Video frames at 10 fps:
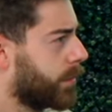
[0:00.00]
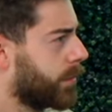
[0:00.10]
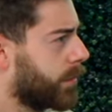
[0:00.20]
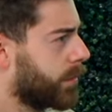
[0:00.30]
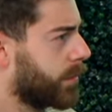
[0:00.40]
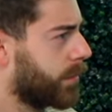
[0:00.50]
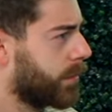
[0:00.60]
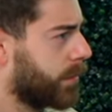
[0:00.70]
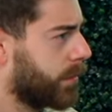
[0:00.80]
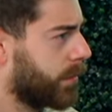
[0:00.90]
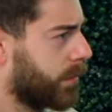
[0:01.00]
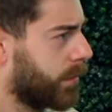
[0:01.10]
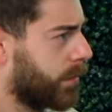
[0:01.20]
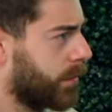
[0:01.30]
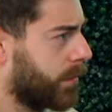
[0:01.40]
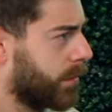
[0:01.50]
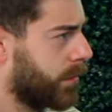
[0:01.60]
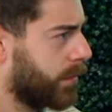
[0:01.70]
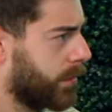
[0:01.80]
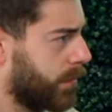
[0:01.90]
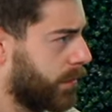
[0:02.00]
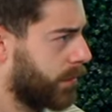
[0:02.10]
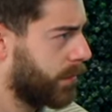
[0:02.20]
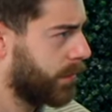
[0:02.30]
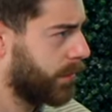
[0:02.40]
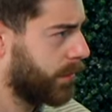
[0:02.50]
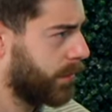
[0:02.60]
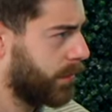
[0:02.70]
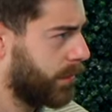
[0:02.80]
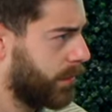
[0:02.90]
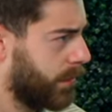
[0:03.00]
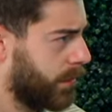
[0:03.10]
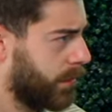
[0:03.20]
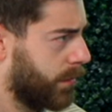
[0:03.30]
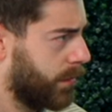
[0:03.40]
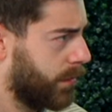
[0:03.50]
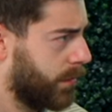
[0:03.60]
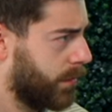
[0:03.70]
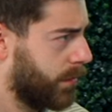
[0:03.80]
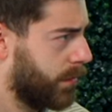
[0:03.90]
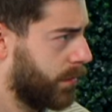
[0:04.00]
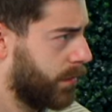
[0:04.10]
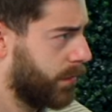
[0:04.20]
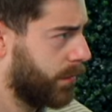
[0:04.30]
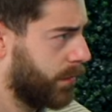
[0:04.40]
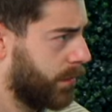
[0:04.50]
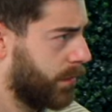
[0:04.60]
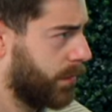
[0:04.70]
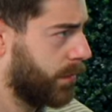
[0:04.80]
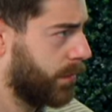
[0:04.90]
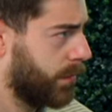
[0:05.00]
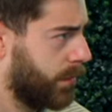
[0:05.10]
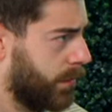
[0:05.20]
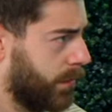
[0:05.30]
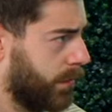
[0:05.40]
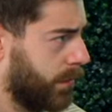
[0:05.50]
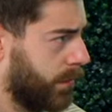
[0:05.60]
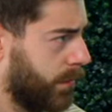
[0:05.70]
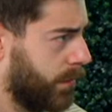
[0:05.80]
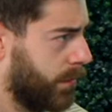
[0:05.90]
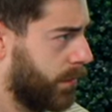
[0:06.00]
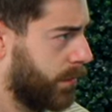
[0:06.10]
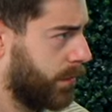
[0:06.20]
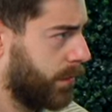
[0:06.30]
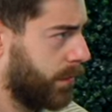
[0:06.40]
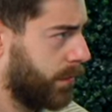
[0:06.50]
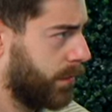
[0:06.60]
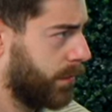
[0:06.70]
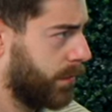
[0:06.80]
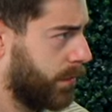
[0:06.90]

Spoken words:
The person shown says nothing.